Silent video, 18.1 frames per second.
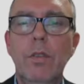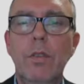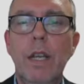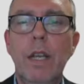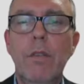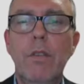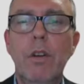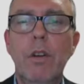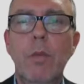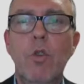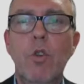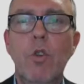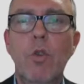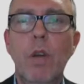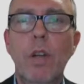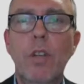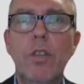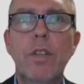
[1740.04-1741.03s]
See if there are any more
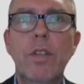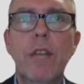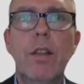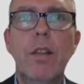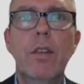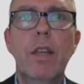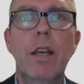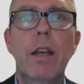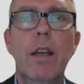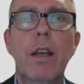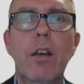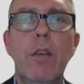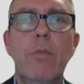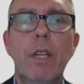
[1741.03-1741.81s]
questions out there.